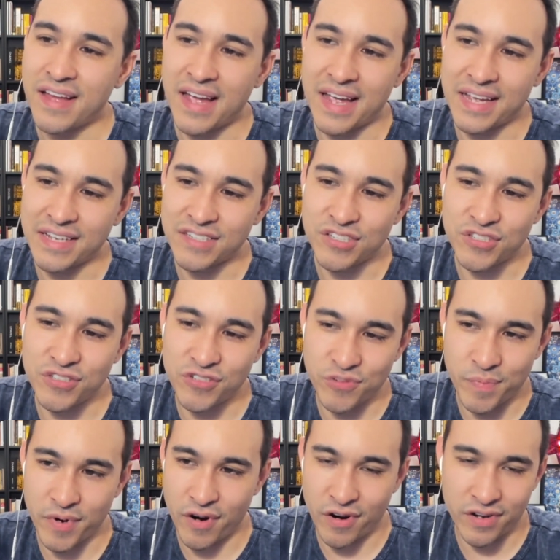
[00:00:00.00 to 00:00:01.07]
a
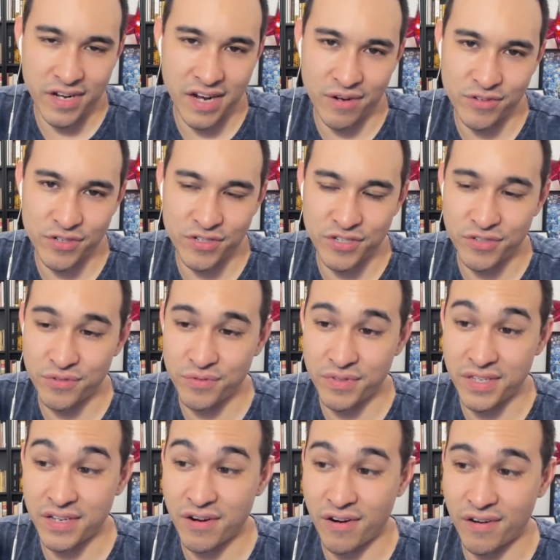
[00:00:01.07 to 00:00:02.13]
super hard counter to
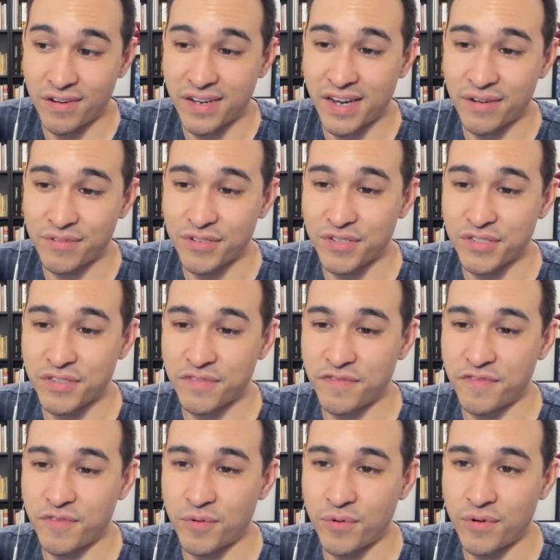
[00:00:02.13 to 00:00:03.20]
the hard counters
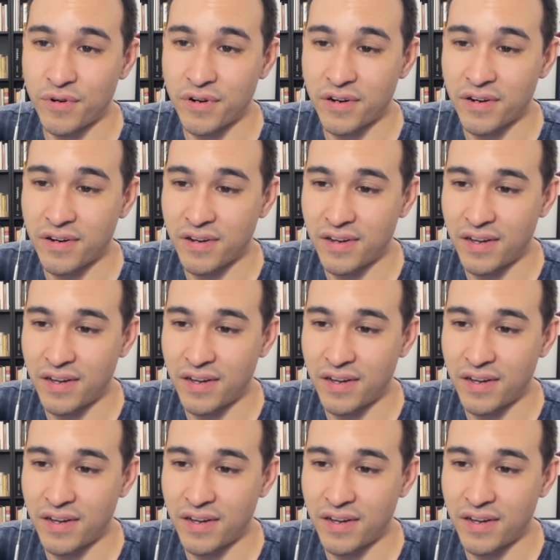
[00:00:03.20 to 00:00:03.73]
for